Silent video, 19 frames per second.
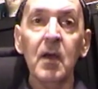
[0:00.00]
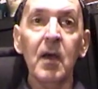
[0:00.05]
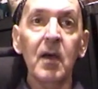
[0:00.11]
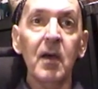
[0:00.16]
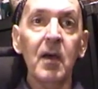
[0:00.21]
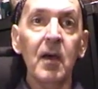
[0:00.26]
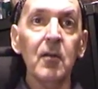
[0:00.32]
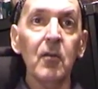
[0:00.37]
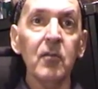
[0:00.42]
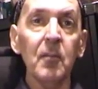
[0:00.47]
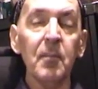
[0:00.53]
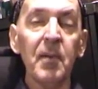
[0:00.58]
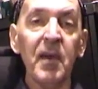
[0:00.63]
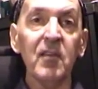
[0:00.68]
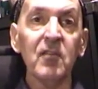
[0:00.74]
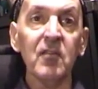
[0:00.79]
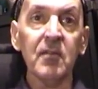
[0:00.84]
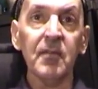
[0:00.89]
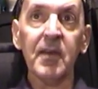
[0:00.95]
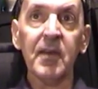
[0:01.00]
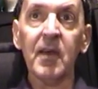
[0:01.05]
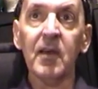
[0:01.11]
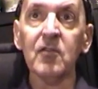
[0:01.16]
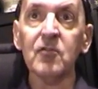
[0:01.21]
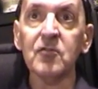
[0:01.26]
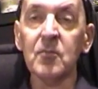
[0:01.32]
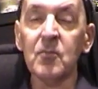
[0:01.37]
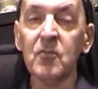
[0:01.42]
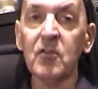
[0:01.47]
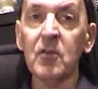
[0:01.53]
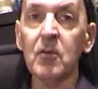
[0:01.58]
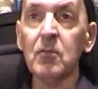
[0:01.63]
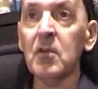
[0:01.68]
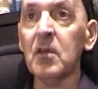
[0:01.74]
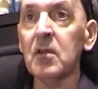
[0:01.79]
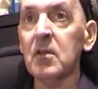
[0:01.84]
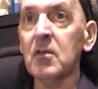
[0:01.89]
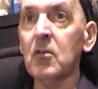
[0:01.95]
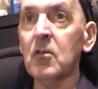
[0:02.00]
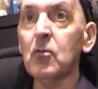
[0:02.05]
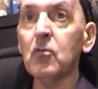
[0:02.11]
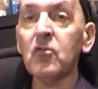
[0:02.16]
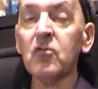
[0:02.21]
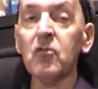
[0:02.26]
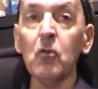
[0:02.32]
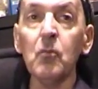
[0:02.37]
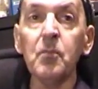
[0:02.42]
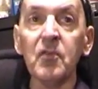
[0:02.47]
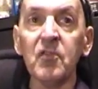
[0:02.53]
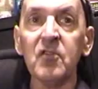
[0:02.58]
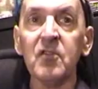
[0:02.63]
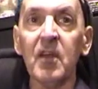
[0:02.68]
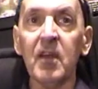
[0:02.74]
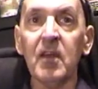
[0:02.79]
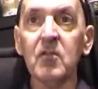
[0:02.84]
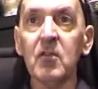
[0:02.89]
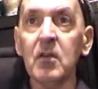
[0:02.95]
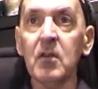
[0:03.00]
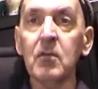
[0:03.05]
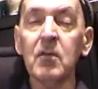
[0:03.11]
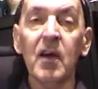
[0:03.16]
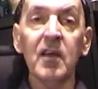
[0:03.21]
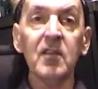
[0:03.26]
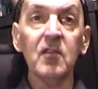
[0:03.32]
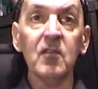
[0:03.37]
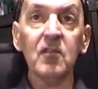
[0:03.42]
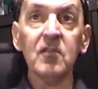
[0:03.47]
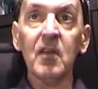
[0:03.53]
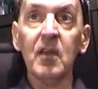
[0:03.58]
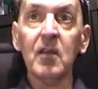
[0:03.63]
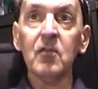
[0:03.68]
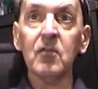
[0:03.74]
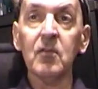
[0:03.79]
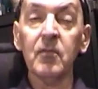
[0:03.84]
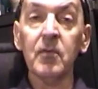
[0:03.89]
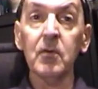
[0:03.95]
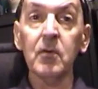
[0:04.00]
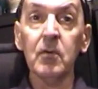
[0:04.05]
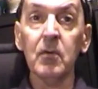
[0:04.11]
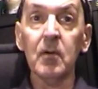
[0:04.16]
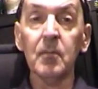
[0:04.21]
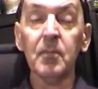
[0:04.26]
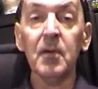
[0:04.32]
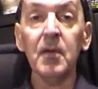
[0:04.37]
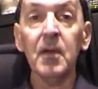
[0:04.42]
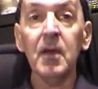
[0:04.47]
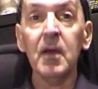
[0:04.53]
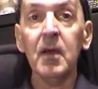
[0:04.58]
and on the basis of a customs union, a new superstate, a United States of Europe.